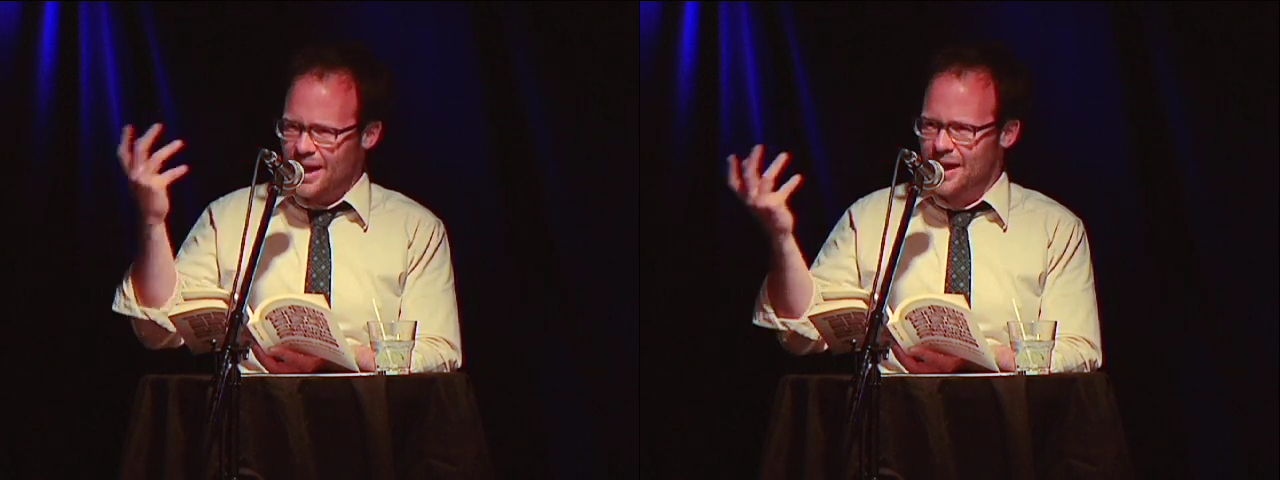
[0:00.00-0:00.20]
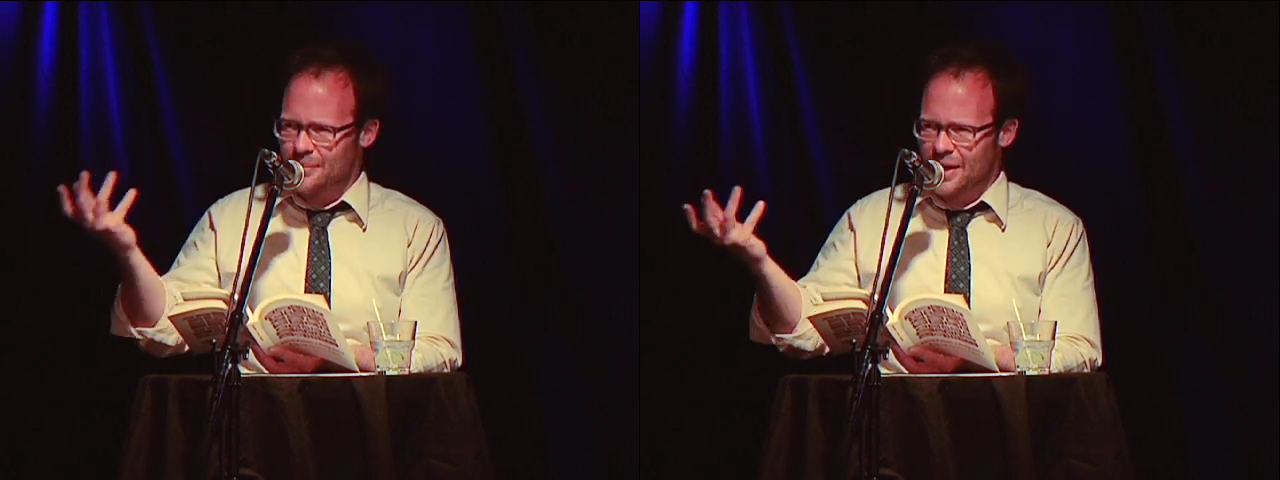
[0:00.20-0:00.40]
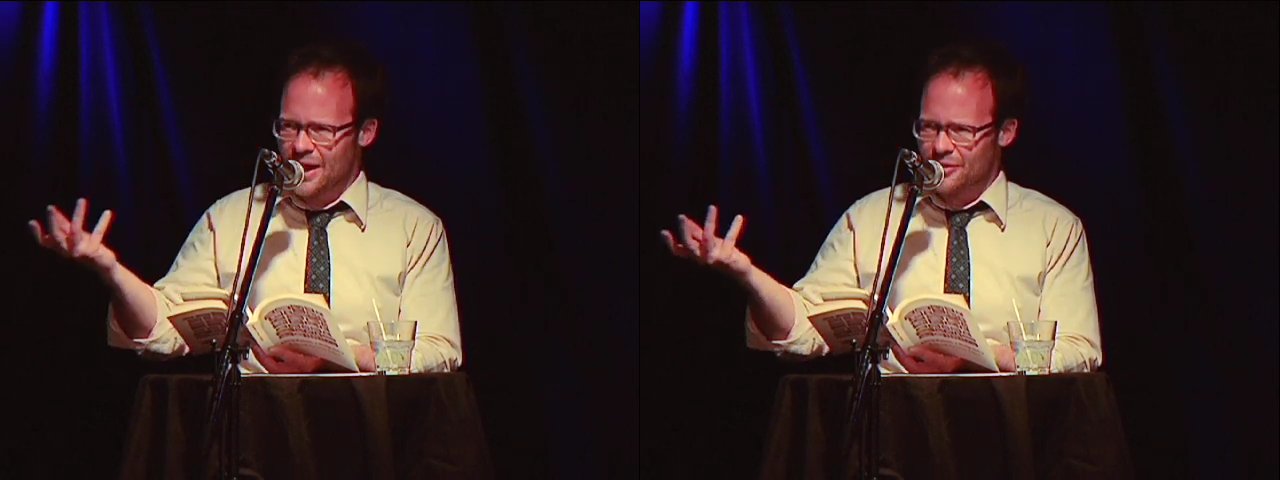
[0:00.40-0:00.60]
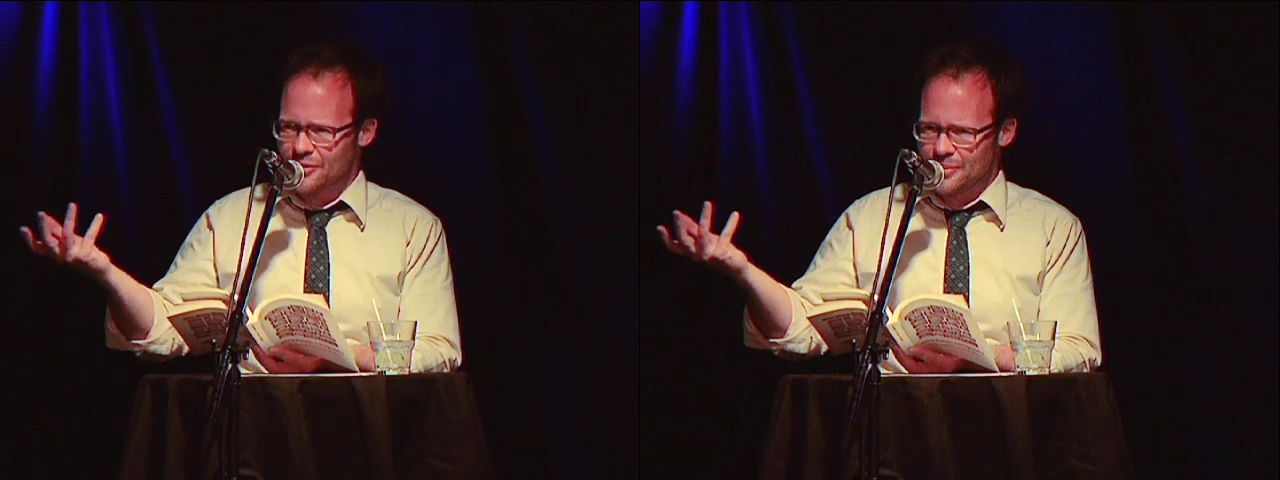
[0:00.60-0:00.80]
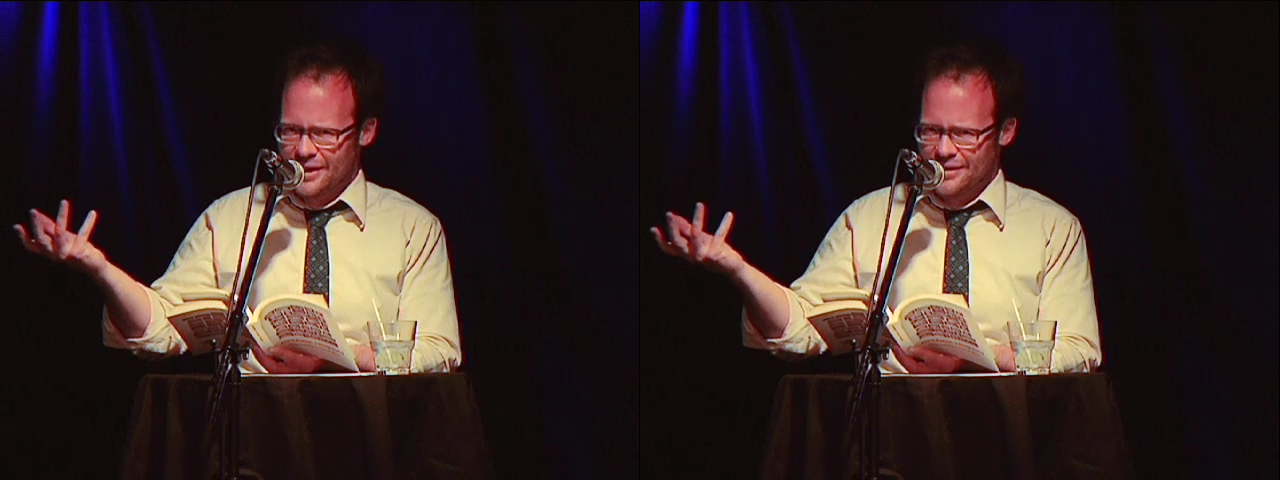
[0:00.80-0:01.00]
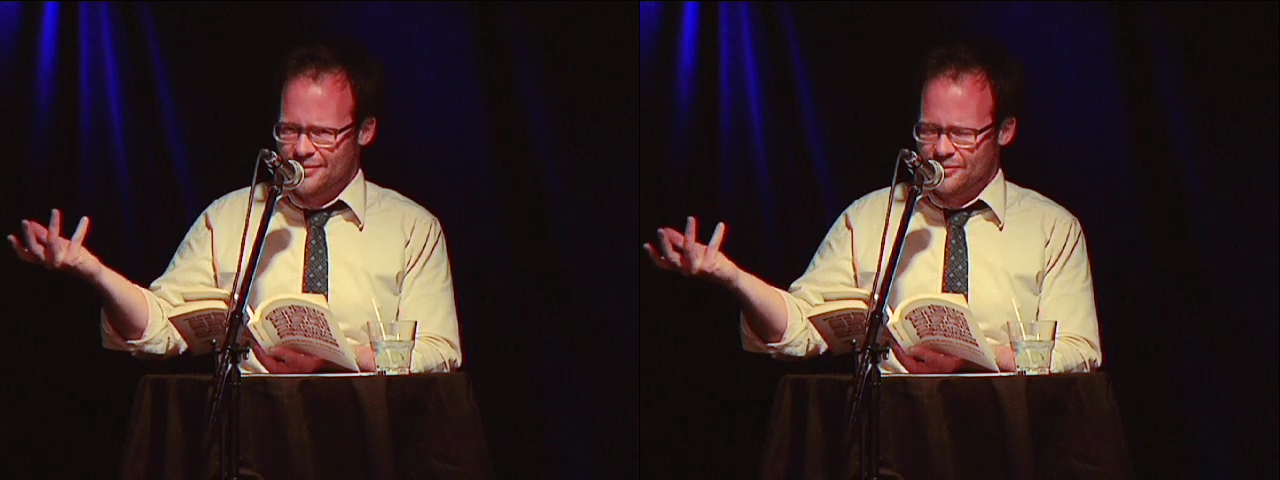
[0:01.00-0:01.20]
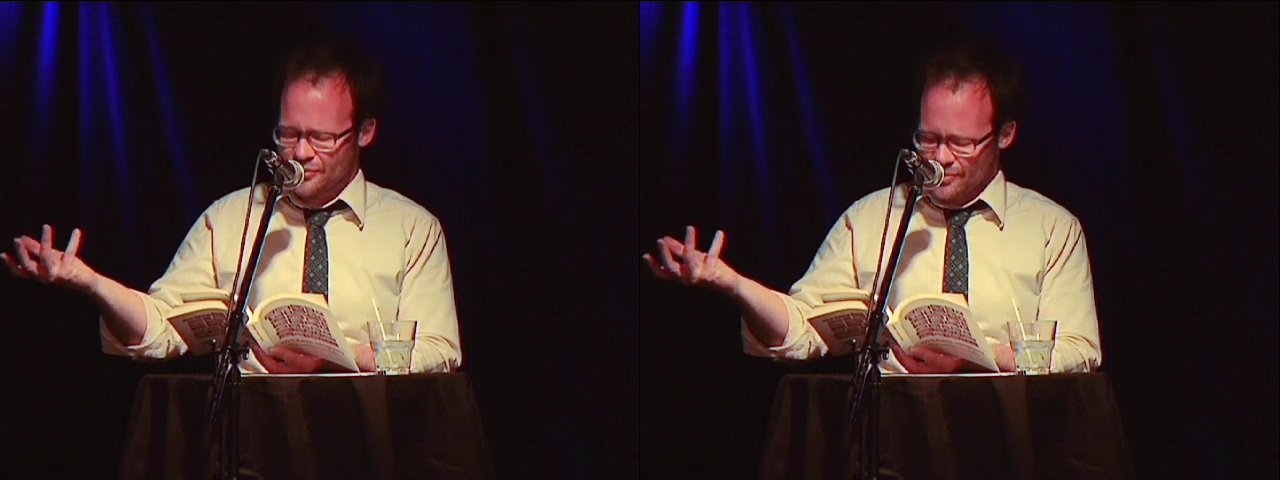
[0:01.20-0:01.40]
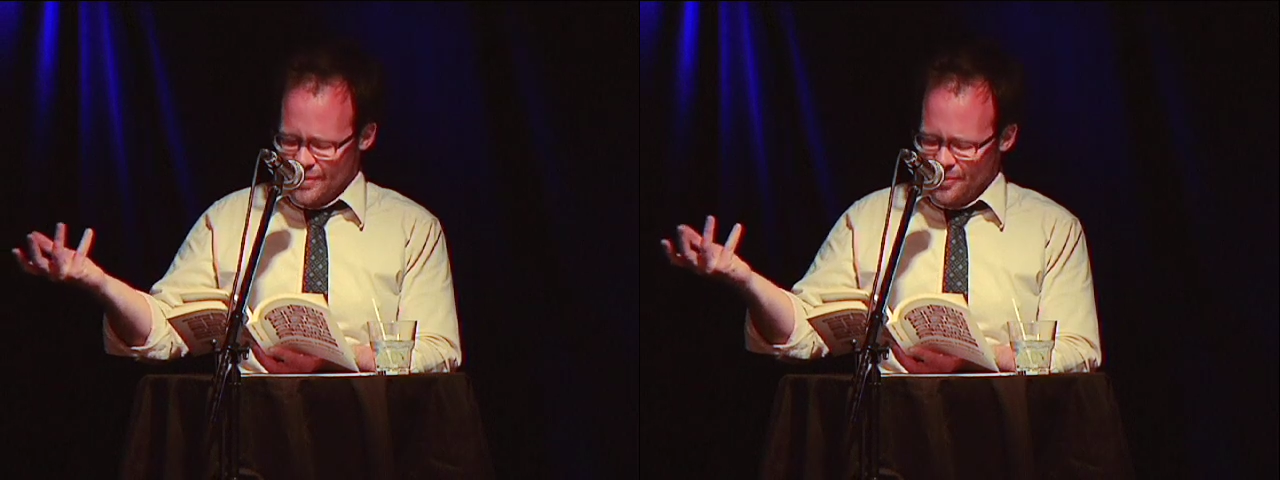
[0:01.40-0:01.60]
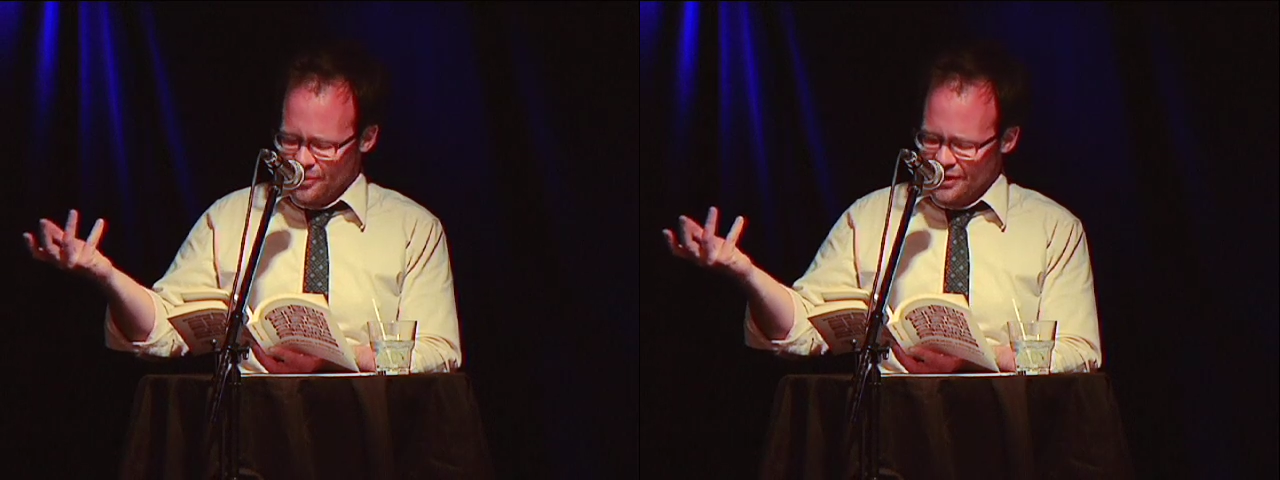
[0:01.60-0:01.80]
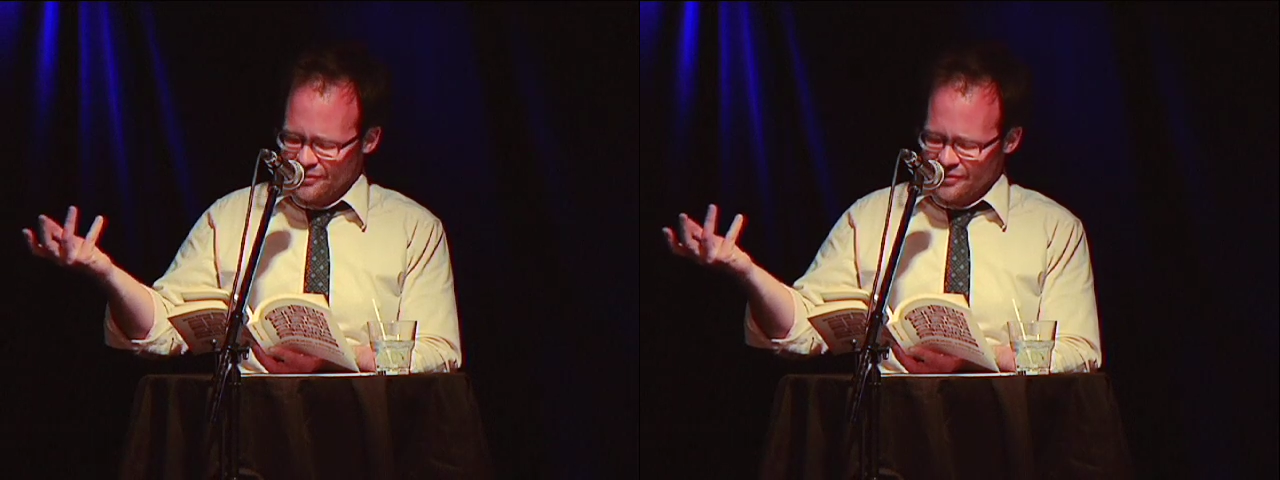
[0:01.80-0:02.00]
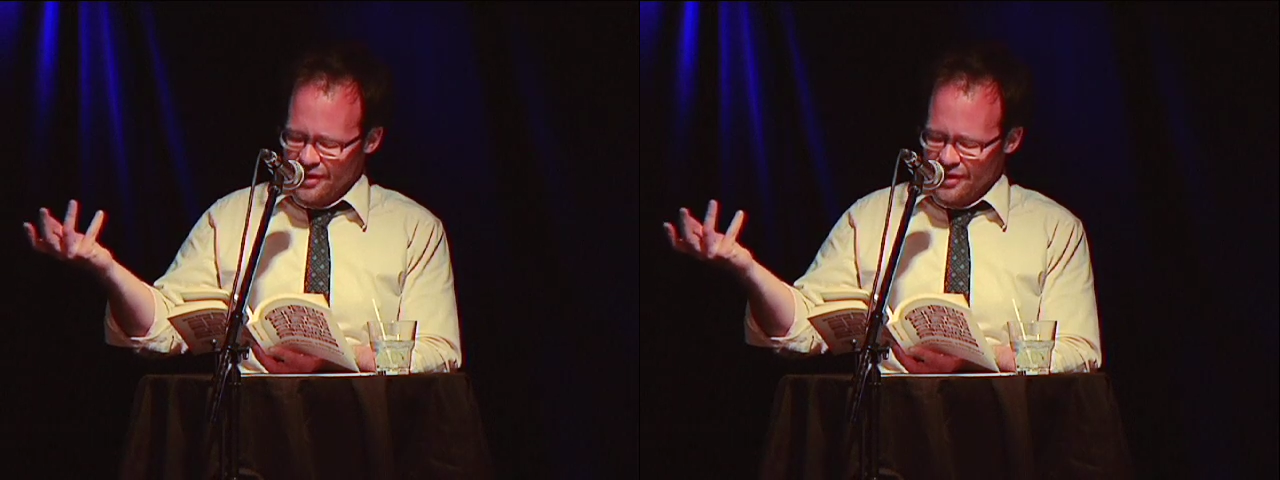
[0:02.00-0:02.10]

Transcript: uh, my other big memory of,